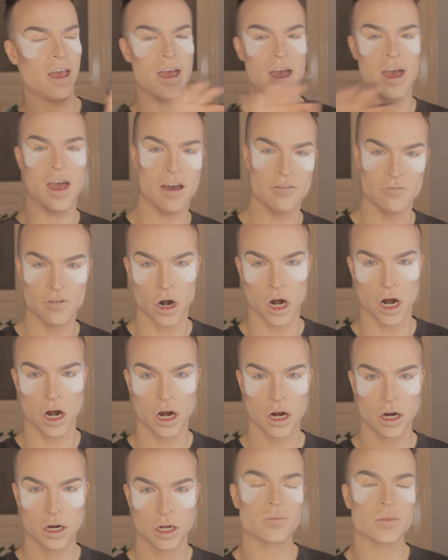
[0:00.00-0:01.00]

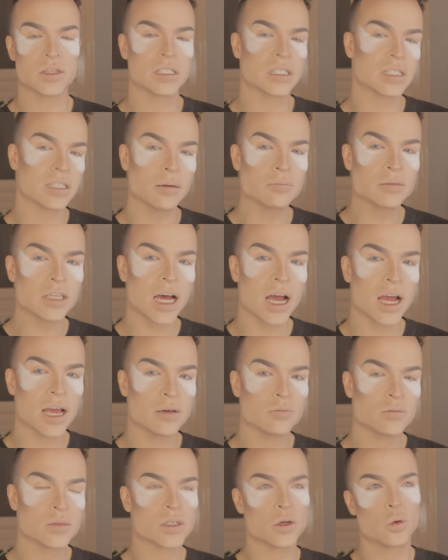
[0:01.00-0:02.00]
ever.
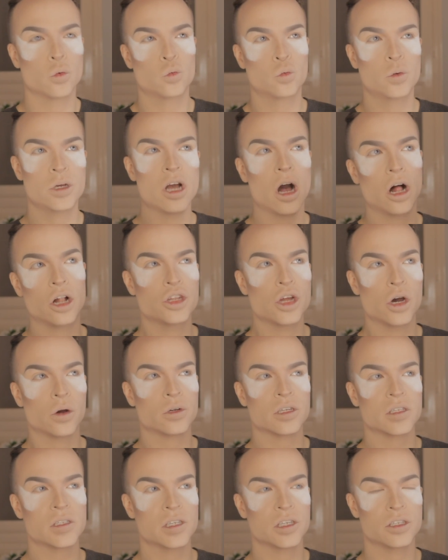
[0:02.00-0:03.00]
Sometimes we all know
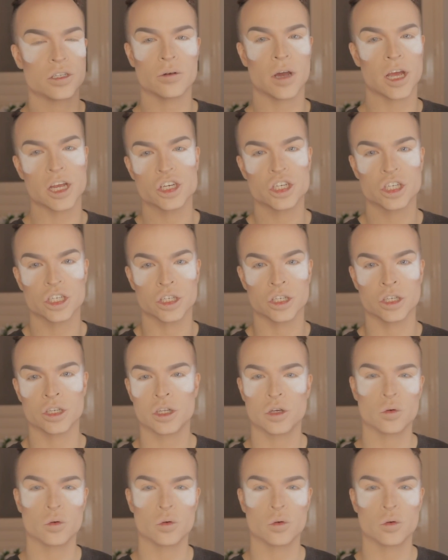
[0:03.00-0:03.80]
the situation,